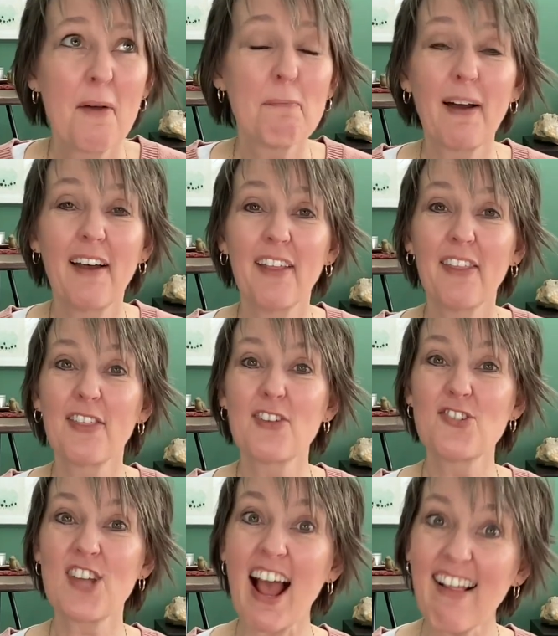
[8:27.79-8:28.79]
But the
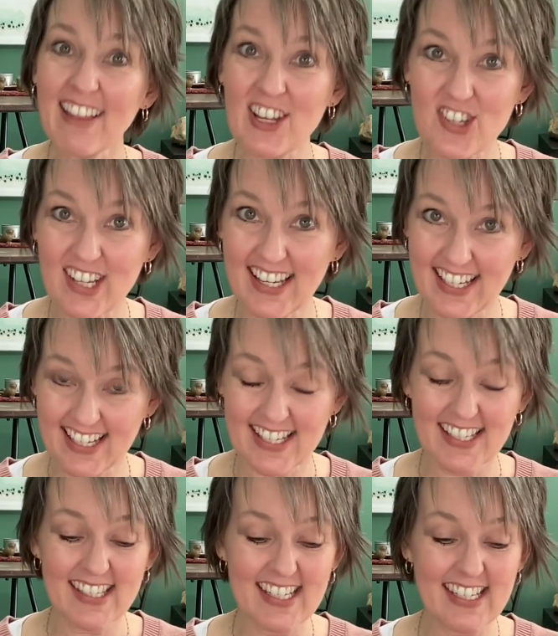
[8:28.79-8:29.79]
challenge
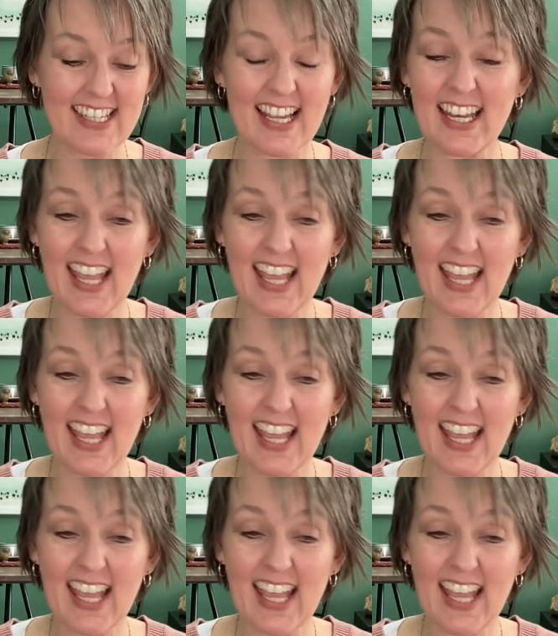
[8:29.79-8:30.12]
is, he said,